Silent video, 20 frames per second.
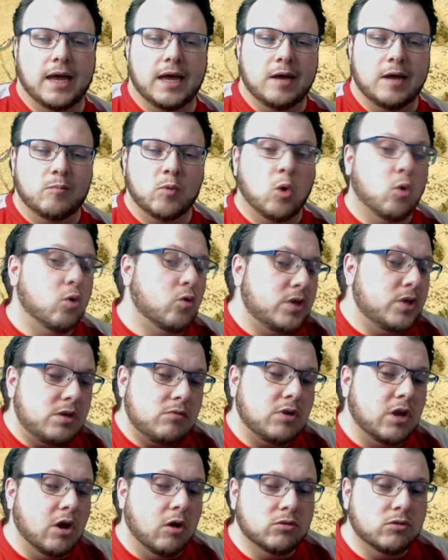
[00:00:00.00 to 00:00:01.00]
Or you can
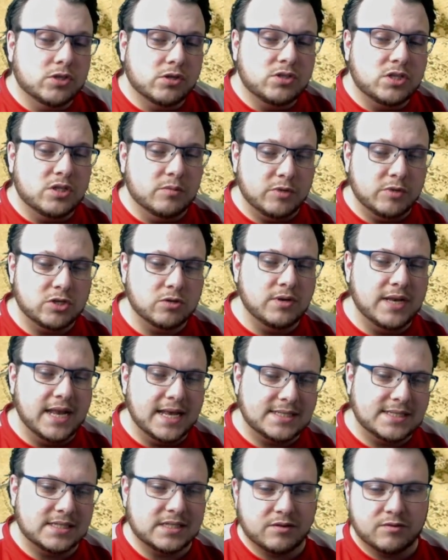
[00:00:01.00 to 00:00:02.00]
hold on to them. You don't
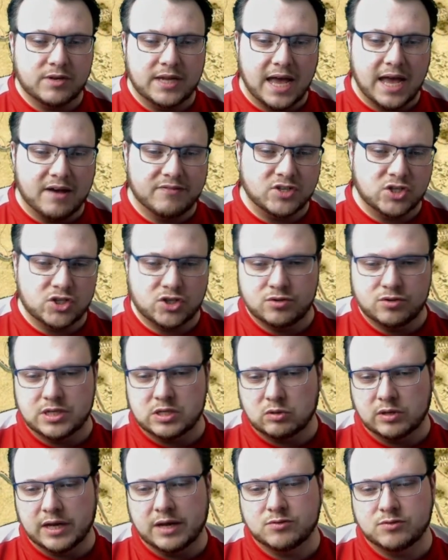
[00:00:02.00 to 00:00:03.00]
necessarily have to shoot it all
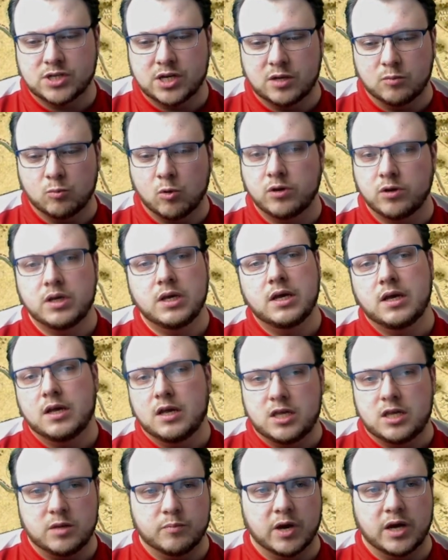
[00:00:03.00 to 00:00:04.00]
out turn 1.
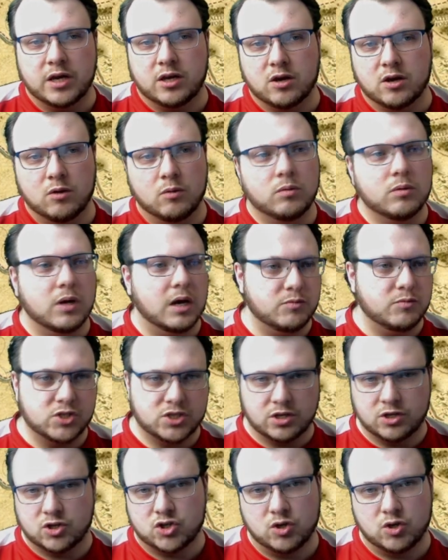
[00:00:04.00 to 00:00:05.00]
You might go, I'm just going
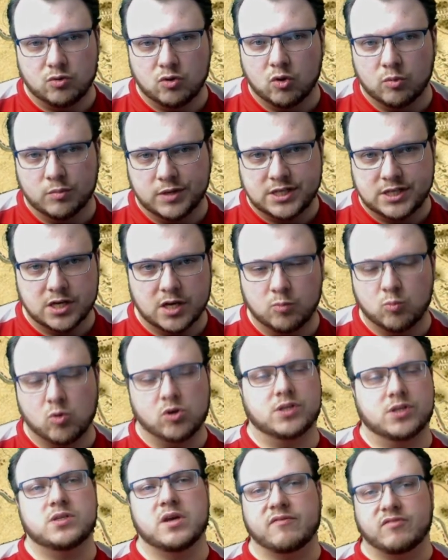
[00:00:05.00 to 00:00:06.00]
to shoot normally turn 1
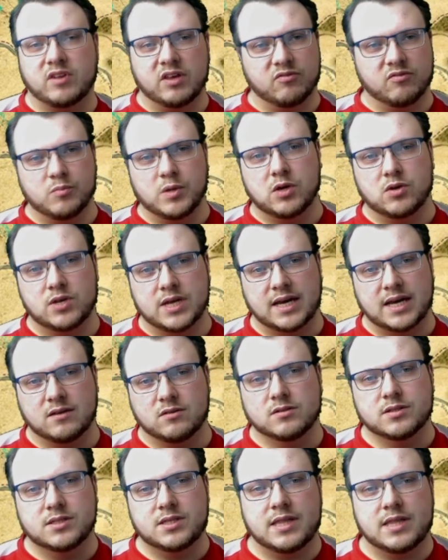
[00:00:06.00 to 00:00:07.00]
because you haven't given me good
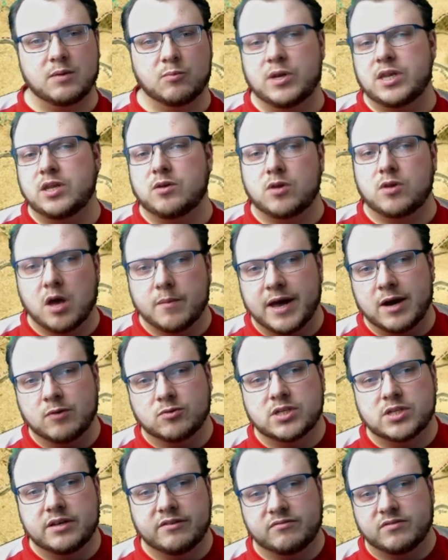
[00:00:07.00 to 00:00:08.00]
angles. Then when you come out
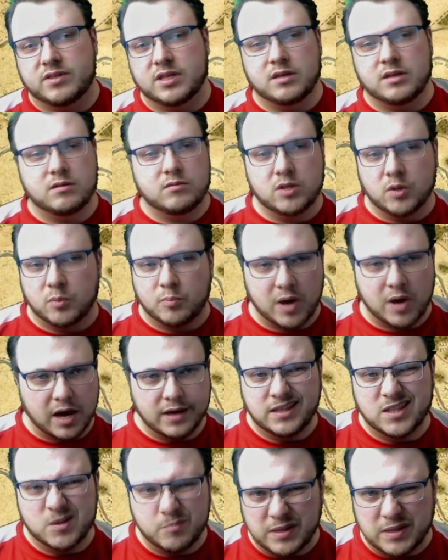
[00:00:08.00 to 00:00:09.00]
of the, you know, behind
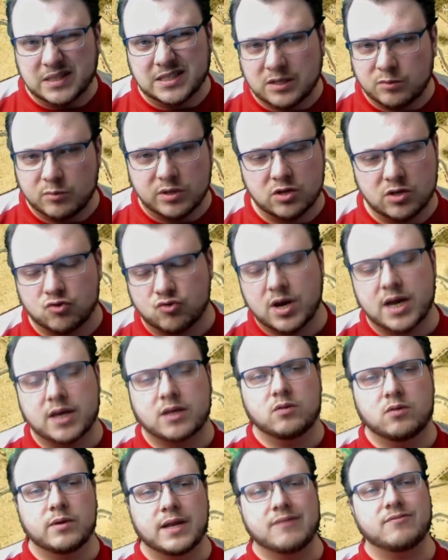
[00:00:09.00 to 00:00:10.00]
the building with your dragon or
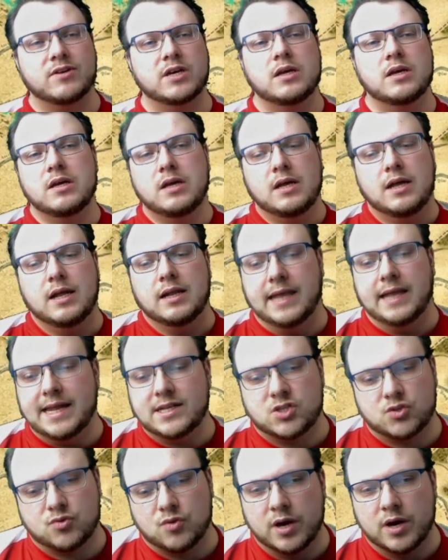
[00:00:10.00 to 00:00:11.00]
whatever, let's
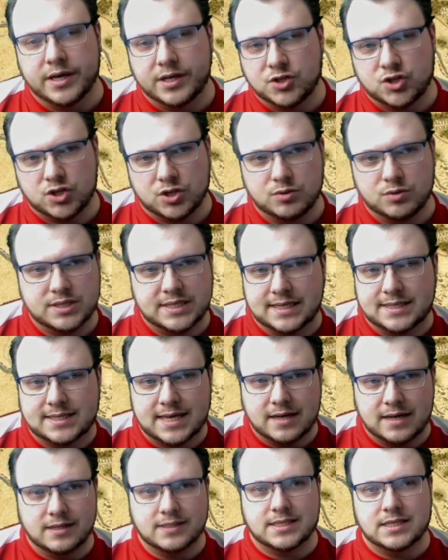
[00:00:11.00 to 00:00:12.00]
try and shoot 6
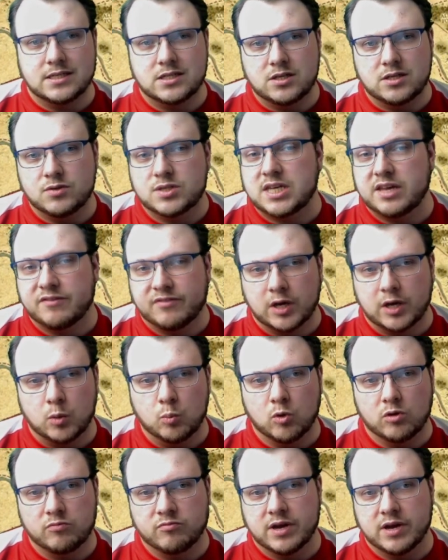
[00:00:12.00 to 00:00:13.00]
cannons into you, see if I can
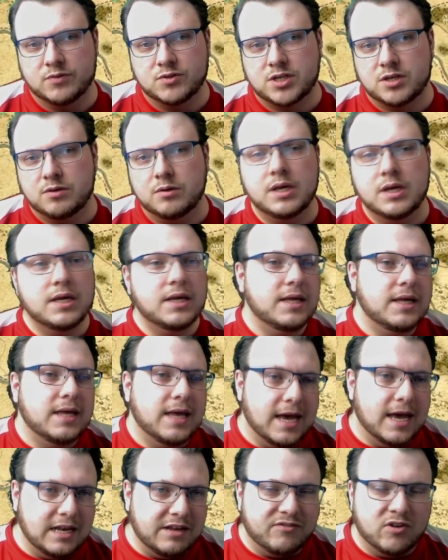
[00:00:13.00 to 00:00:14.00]
one round you,
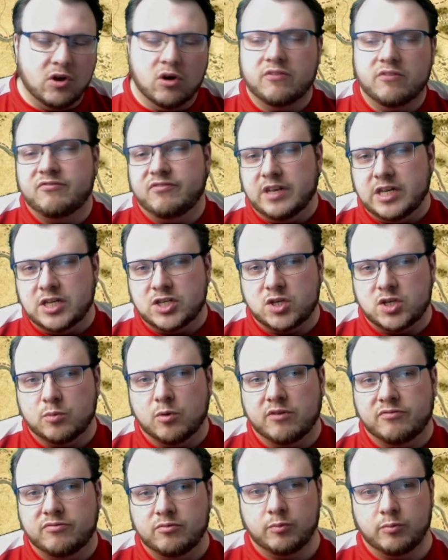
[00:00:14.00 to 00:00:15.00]
and if not, finish you
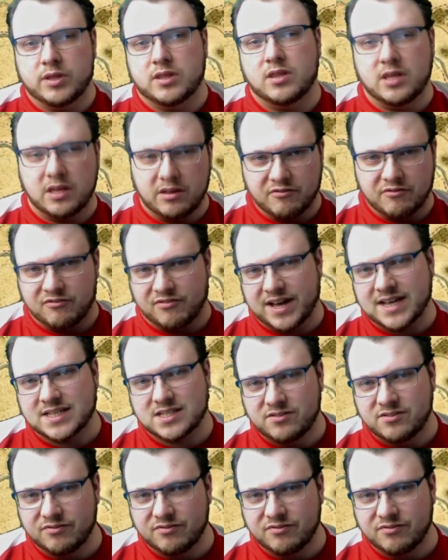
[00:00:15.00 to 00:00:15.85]
off with the vast